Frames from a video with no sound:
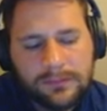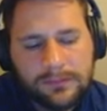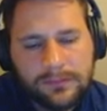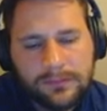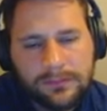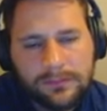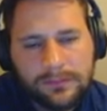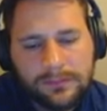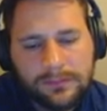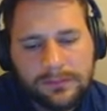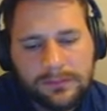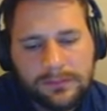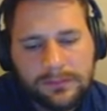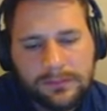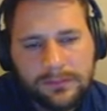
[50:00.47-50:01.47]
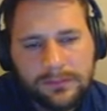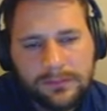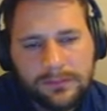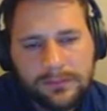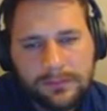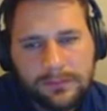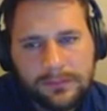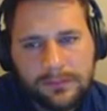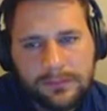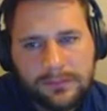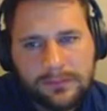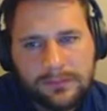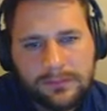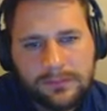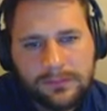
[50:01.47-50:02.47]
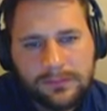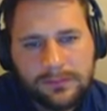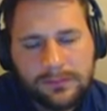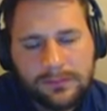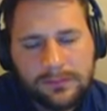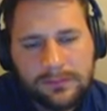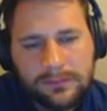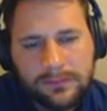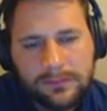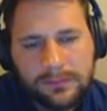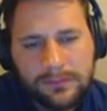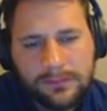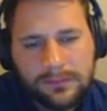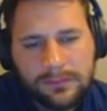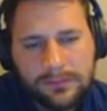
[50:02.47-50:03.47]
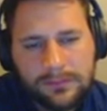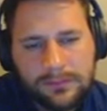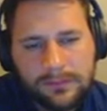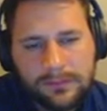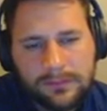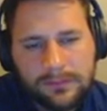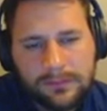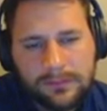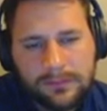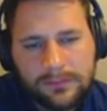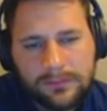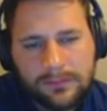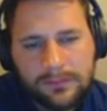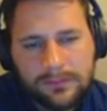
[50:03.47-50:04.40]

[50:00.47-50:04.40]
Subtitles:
No words are spoken by the person on screen.